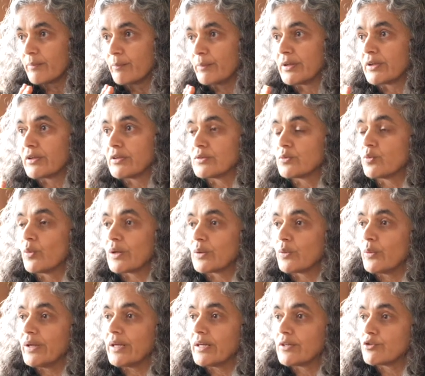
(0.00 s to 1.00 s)
because
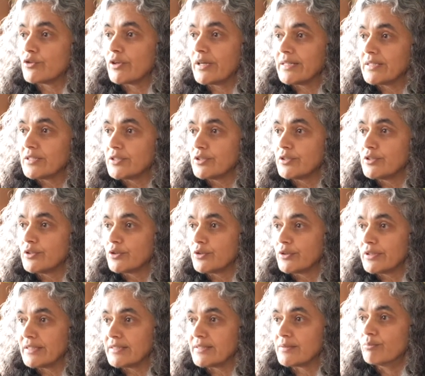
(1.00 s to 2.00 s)
what we are trying to do
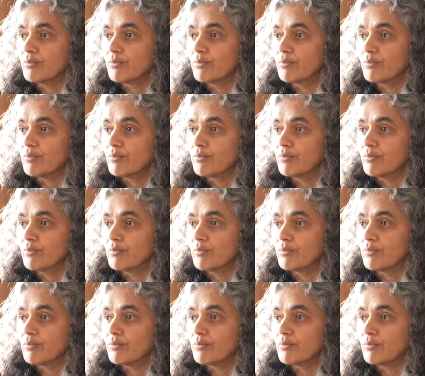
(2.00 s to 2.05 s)
is